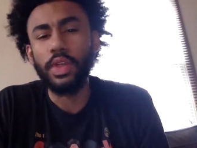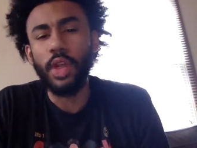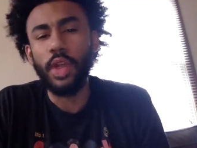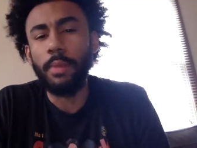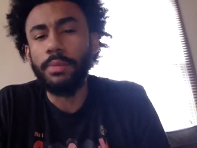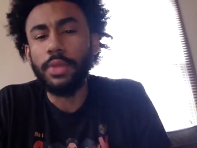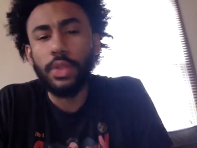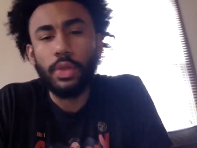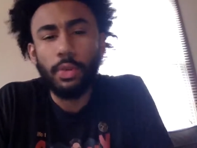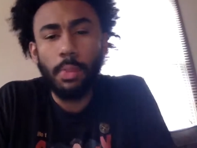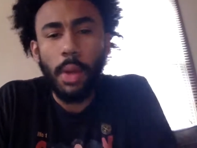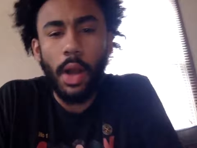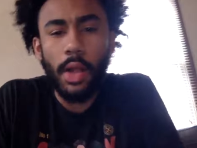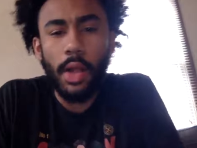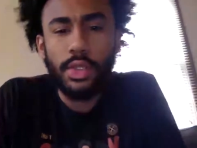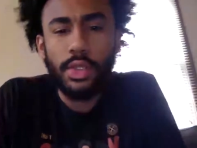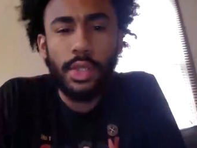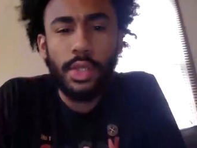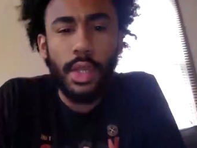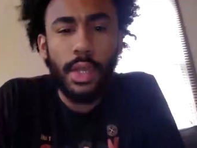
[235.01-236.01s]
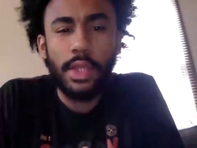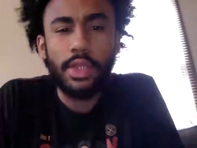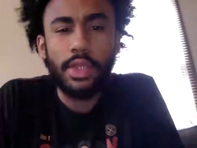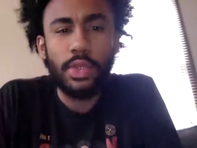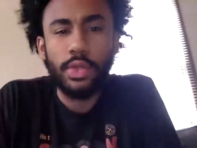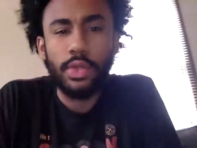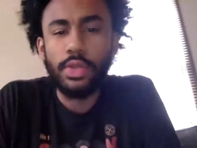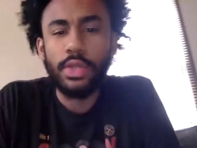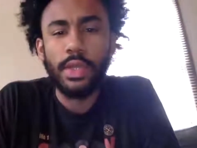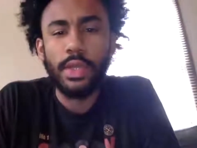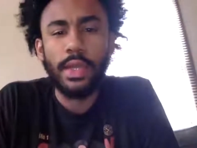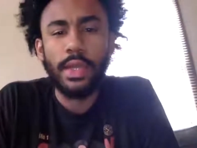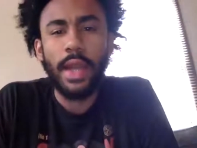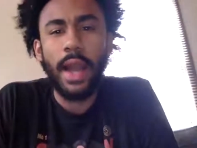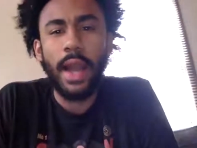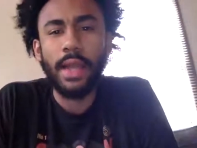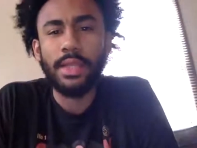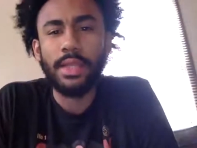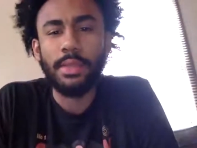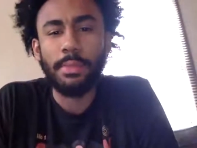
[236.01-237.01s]
it up too much, and it's usually
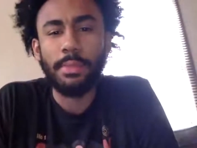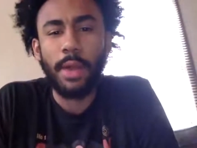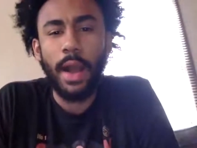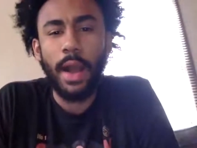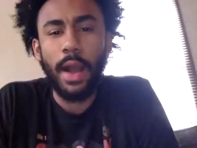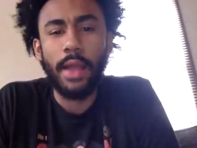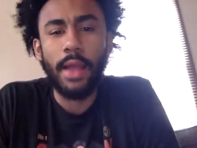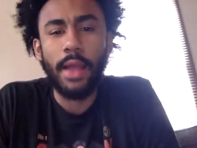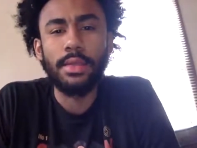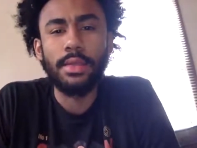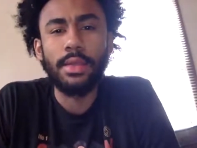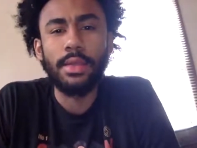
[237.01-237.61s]
not a surprise.